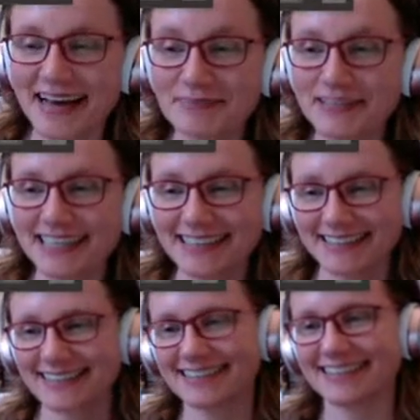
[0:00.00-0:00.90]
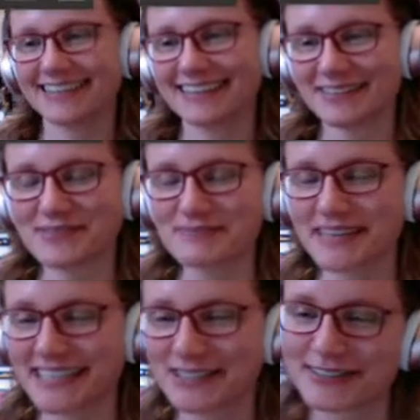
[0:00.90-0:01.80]
I mean, we're
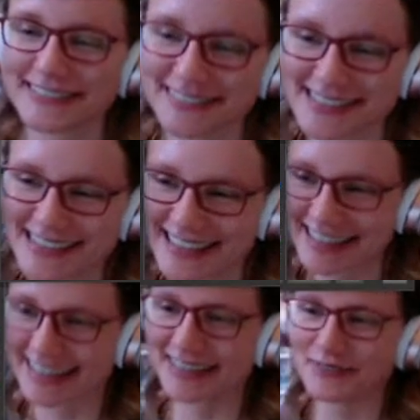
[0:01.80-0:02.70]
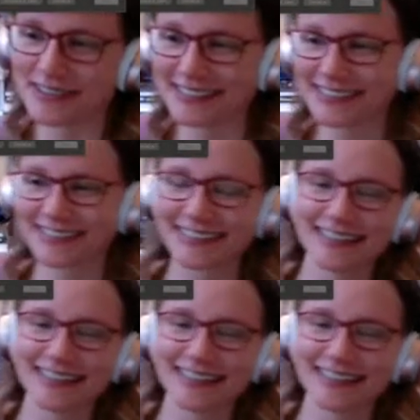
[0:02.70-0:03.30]
being true to the language.